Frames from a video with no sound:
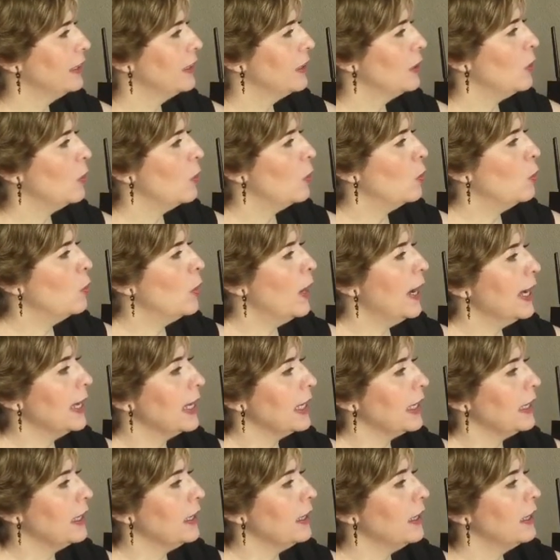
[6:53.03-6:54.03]

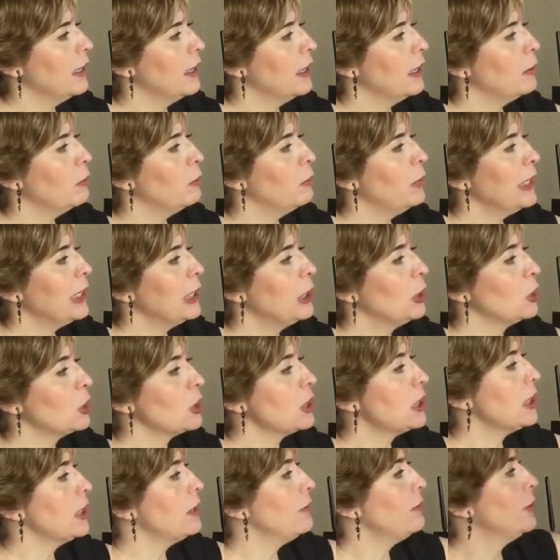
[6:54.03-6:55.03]
Why?
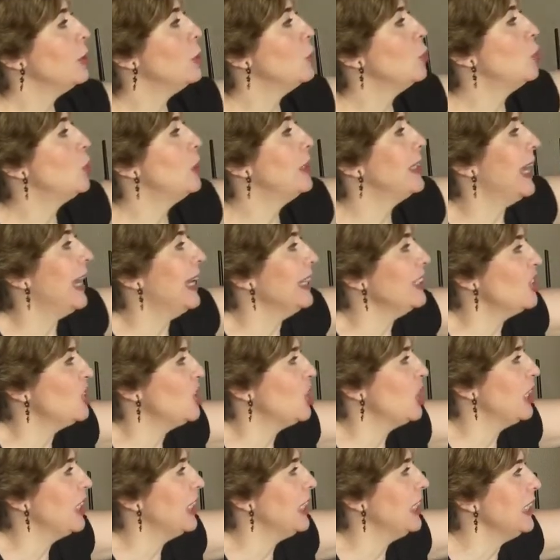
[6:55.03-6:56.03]
Because if you
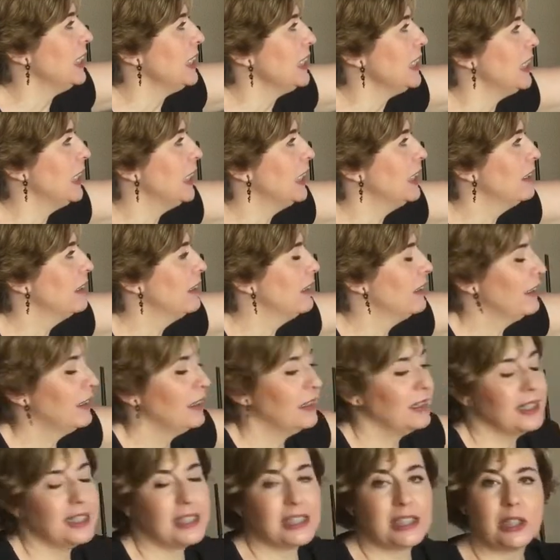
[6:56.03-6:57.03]
touch it,
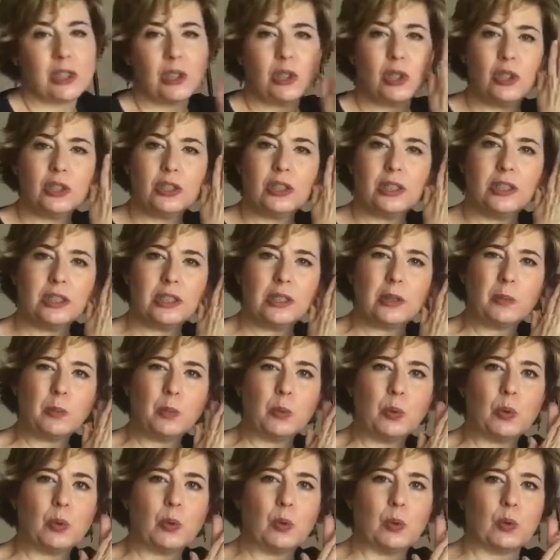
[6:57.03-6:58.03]
it's not
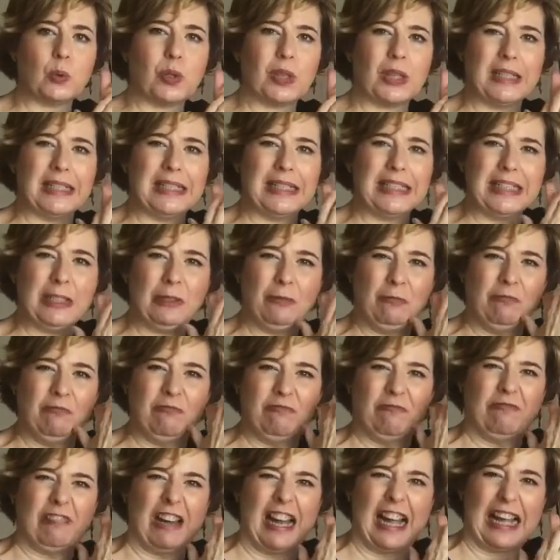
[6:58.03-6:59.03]
smooth, it's
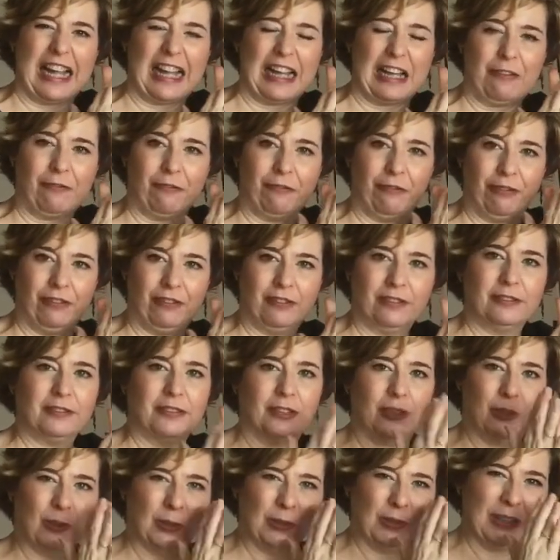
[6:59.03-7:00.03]
rough.
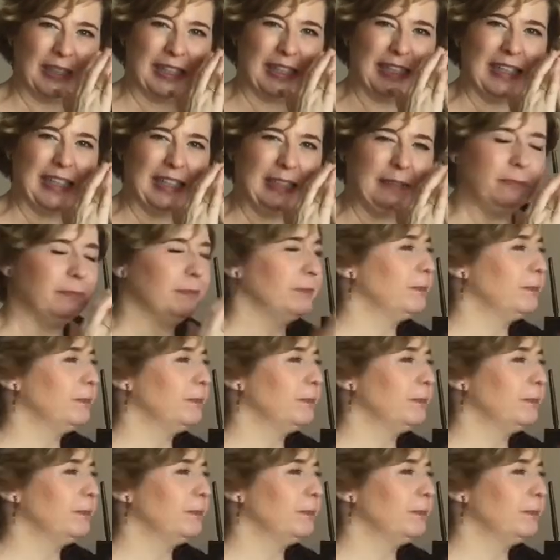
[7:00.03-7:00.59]
Okay?